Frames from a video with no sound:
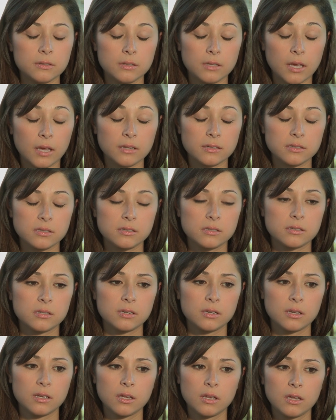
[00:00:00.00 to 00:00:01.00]
Yes.
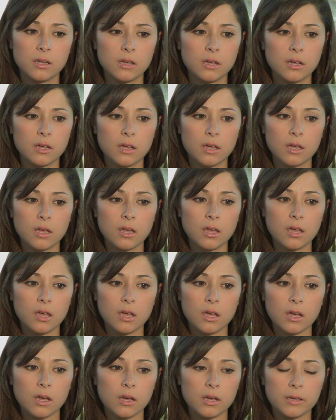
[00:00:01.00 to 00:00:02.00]

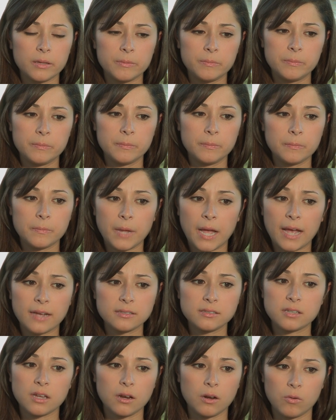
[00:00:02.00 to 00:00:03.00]
I
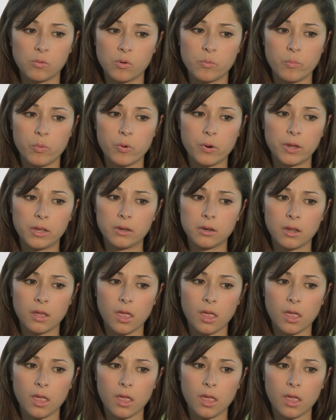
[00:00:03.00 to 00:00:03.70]
passed out at one point.